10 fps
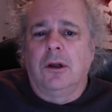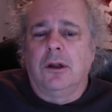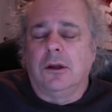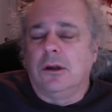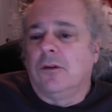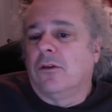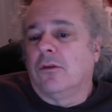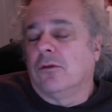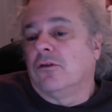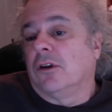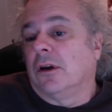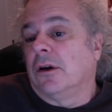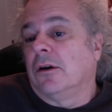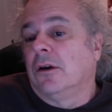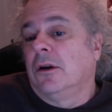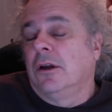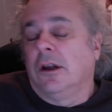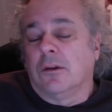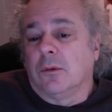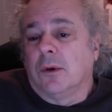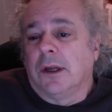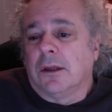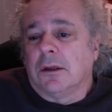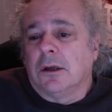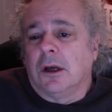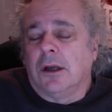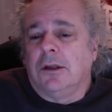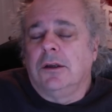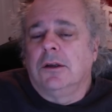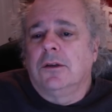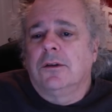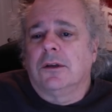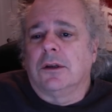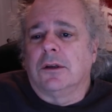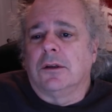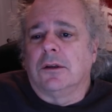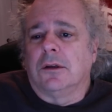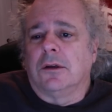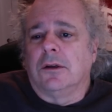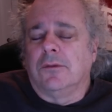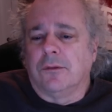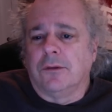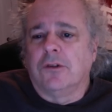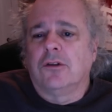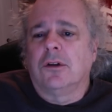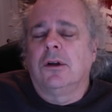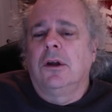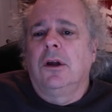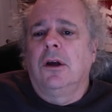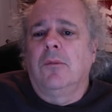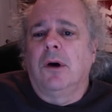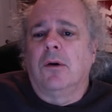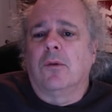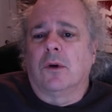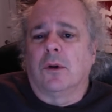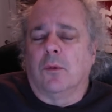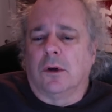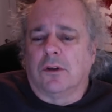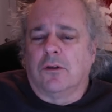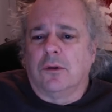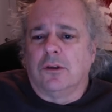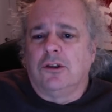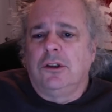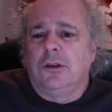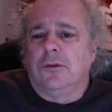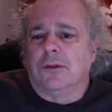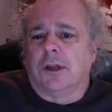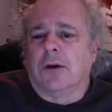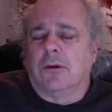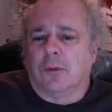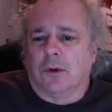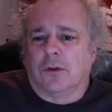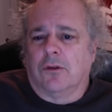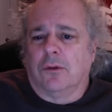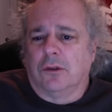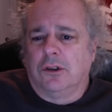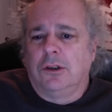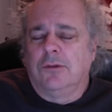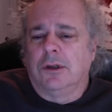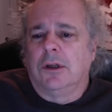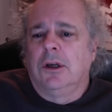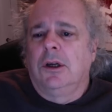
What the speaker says: It needs to share as well ideas and even vision about what it wants to achieve and how it wants to achieve it.